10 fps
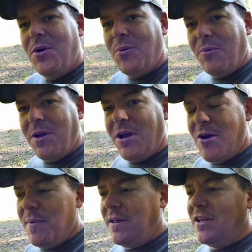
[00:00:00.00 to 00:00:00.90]
we're really
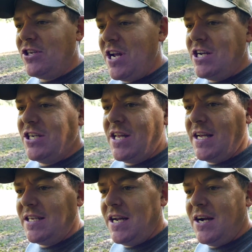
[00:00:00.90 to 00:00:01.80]
hoping this changes
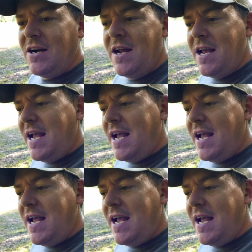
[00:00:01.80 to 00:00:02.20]
things here,